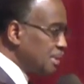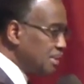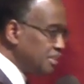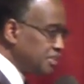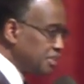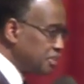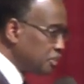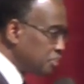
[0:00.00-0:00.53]
the
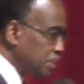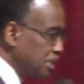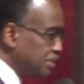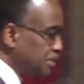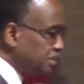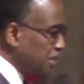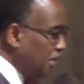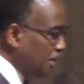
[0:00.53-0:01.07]
children bread
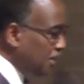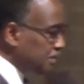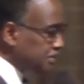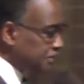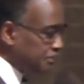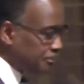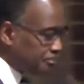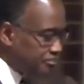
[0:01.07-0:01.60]
to
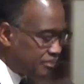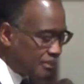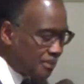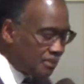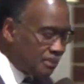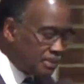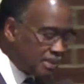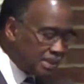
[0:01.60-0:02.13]
dogs."
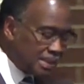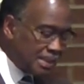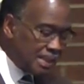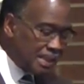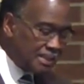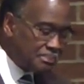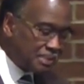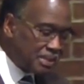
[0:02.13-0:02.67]

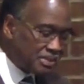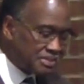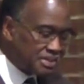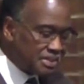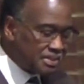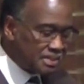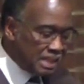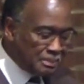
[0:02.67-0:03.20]
and because
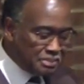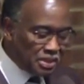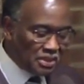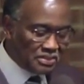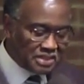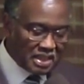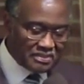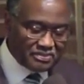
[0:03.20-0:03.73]
the lap
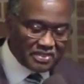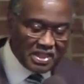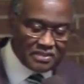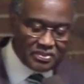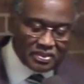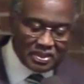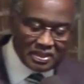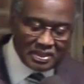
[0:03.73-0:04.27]
dogs had
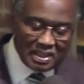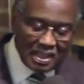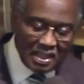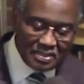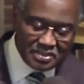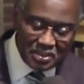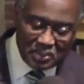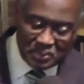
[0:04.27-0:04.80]
favor in the
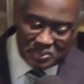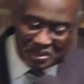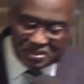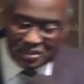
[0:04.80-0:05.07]
households.